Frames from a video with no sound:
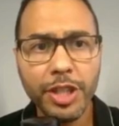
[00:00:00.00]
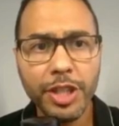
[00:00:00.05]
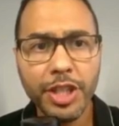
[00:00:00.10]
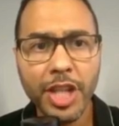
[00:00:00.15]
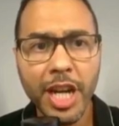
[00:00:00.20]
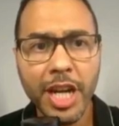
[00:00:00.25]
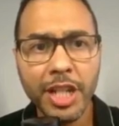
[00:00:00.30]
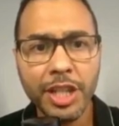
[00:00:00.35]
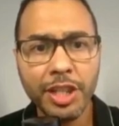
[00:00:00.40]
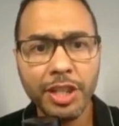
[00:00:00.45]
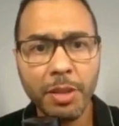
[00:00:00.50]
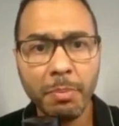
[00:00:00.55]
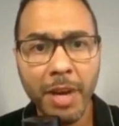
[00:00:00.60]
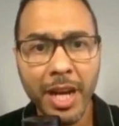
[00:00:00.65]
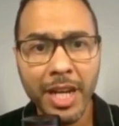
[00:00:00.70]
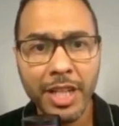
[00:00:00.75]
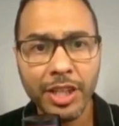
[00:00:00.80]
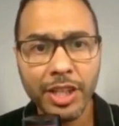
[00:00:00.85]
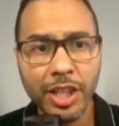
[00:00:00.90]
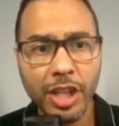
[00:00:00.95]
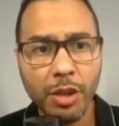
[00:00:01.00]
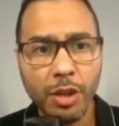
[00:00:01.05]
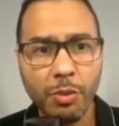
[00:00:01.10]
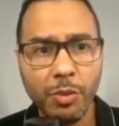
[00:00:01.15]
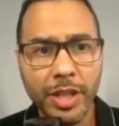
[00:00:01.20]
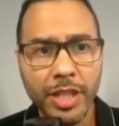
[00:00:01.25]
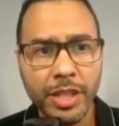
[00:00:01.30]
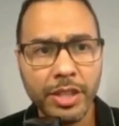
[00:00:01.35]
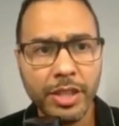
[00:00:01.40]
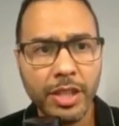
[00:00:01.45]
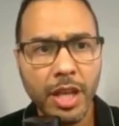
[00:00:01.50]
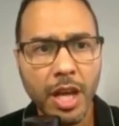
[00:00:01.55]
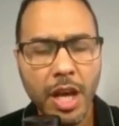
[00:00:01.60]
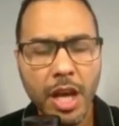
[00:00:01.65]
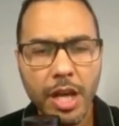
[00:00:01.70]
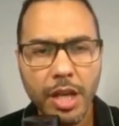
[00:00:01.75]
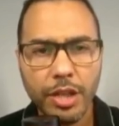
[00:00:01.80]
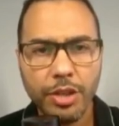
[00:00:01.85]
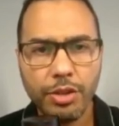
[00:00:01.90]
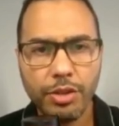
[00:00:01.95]
change the mine sequence.
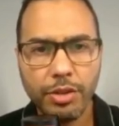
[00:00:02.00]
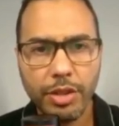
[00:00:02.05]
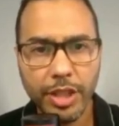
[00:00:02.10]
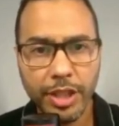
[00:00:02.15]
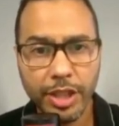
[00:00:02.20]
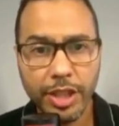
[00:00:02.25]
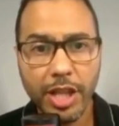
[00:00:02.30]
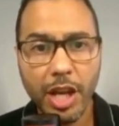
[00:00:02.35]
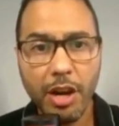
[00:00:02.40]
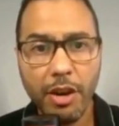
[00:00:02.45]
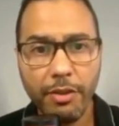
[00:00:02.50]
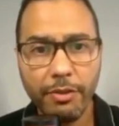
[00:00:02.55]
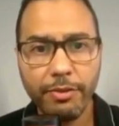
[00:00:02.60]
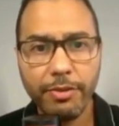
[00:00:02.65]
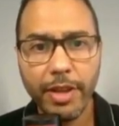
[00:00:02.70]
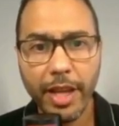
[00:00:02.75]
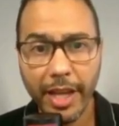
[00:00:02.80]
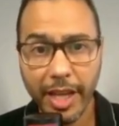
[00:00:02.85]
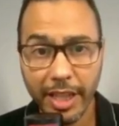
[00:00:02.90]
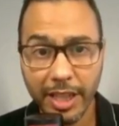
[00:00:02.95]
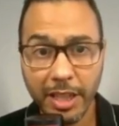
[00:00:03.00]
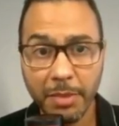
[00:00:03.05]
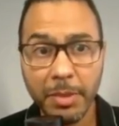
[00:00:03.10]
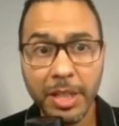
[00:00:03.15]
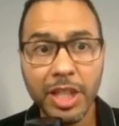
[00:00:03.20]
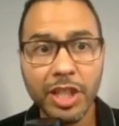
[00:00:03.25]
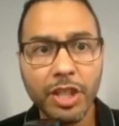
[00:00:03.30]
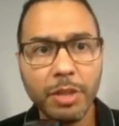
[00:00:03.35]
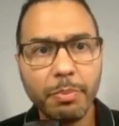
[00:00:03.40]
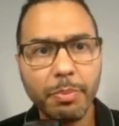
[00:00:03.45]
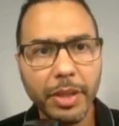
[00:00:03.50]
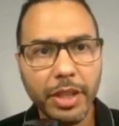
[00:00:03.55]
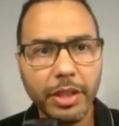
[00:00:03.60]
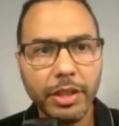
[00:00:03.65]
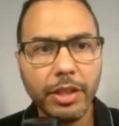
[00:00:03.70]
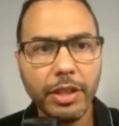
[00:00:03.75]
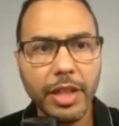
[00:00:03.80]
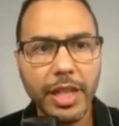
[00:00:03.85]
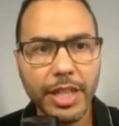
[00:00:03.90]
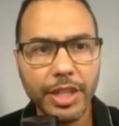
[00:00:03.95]
Instead of like a diminishing
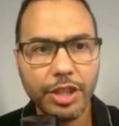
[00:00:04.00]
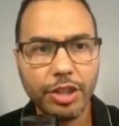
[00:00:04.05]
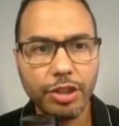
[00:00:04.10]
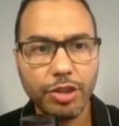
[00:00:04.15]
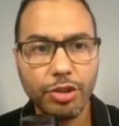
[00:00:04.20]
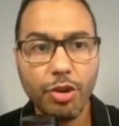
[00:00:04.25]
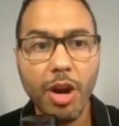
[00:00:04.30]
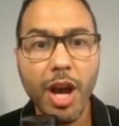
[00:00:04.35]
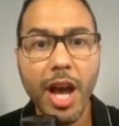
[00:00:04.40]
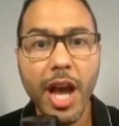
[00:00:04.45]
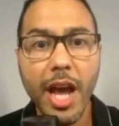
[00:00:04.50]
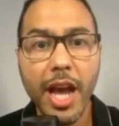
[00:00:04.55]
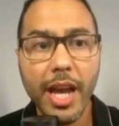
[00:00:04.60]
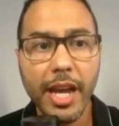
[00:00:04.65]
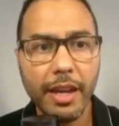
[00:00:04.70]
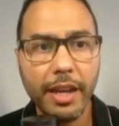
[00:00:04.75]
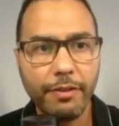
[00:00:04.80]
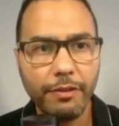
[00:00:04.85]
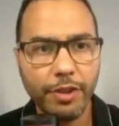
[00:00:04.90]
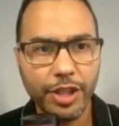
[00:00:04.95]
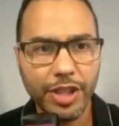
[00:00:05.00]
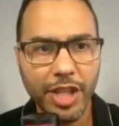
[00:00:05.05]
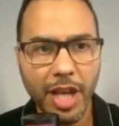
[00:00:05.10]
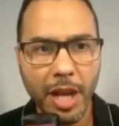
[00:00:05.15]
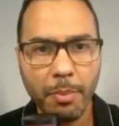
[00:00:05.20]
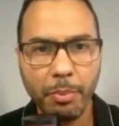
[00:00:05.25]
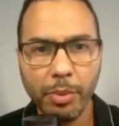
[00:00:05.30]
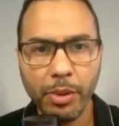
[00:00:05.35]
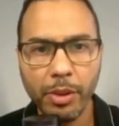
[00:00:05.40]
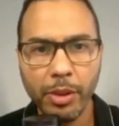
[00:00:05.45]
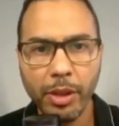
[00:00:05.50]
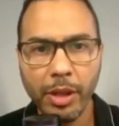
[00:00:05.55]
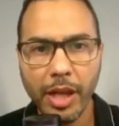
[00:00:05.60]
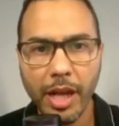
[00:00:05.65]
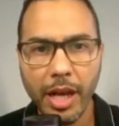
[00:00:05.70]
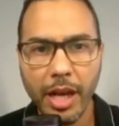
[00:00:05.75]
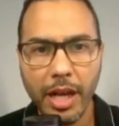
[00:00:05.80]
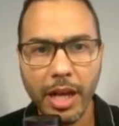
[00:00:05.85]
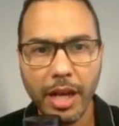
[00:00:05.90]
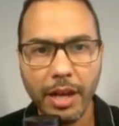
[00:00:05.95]
pillar, let's try, for example,
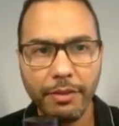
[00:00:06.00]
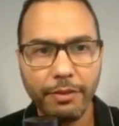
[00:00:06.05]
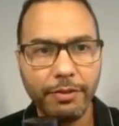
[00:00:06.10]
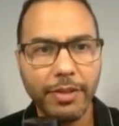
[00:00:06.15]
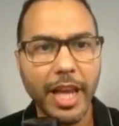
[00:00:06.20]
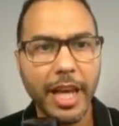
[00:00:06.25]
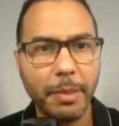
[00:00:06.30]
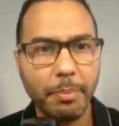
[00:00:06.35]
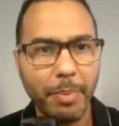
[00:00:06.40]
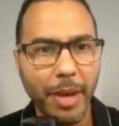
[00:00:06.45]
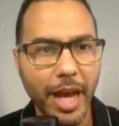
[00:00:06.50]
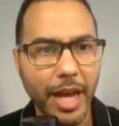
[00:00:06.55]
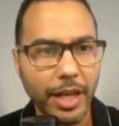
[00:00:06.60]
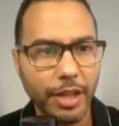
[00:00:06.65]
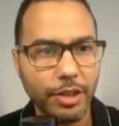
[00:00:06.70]
flat back.